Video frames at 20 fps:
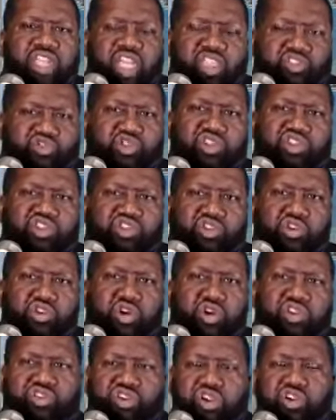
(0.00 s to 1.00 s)
If they
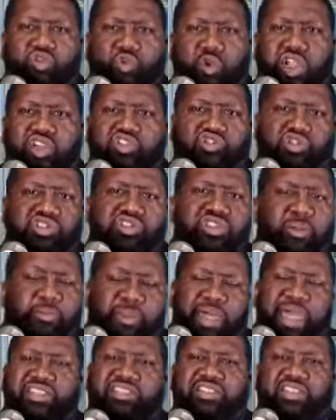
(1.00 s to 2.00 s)
treat you a certain way,
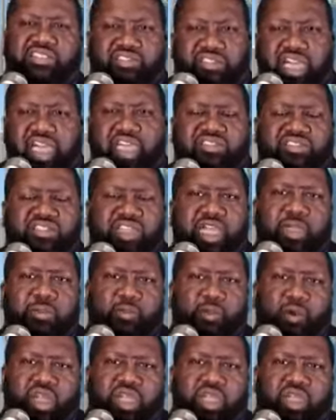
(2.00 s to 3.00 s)
treat them back the exact
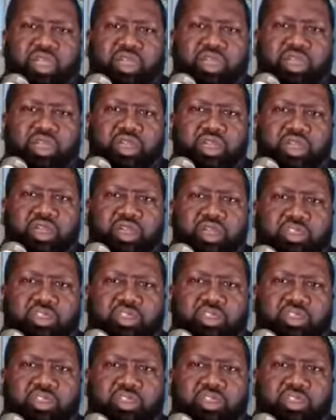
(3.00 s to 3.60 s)
same way.